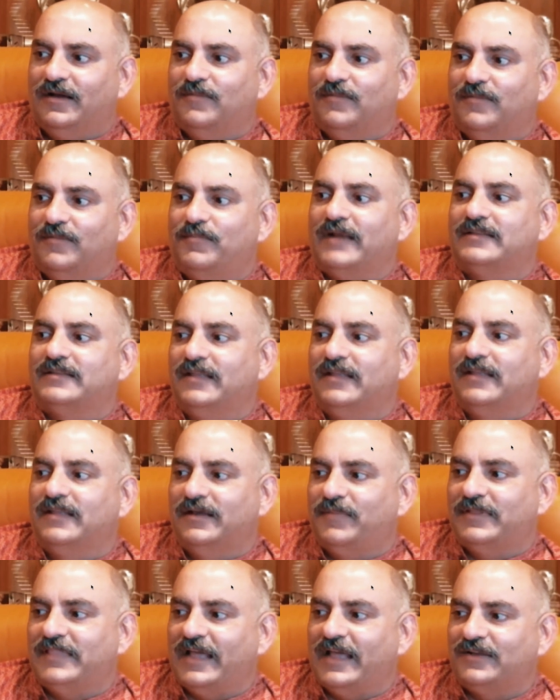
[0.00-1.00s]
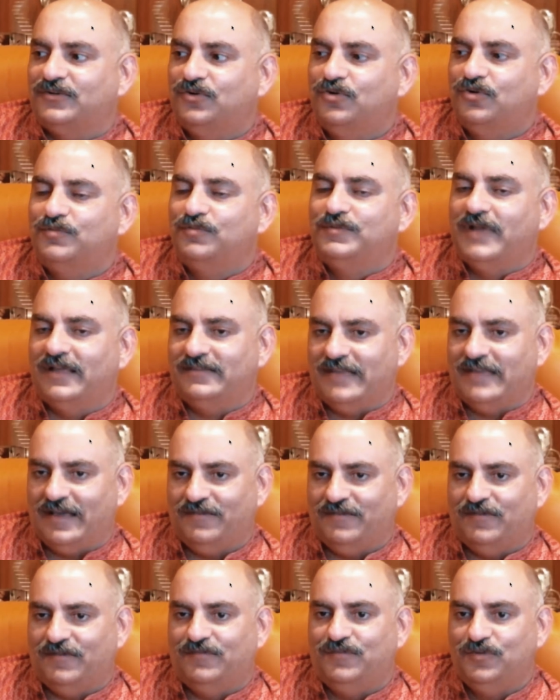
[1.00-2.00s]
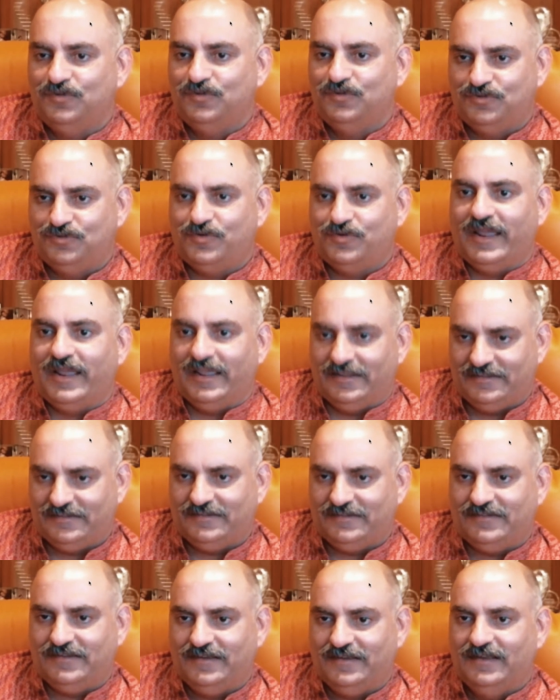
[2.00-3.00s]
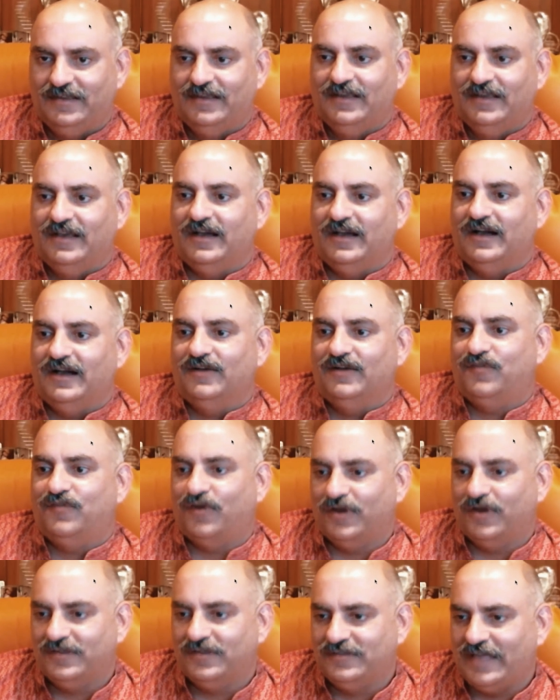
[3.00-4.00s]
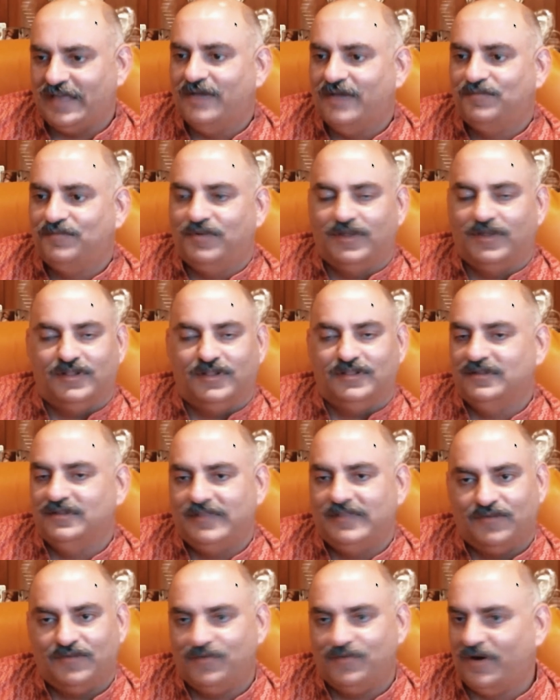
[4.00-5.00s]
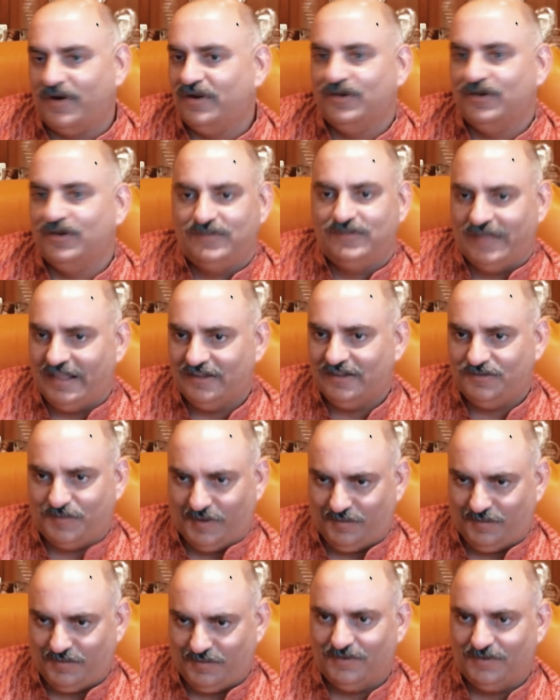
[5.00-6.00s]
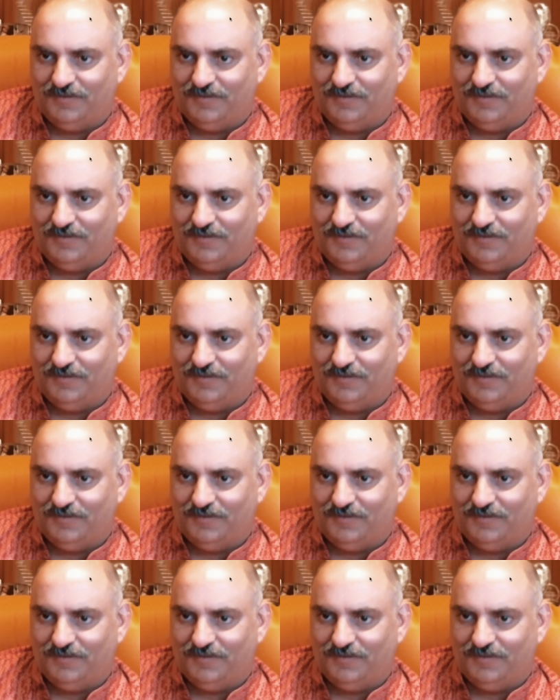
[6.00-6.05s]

But that group does have a few traits. For example, they're very good salespeople.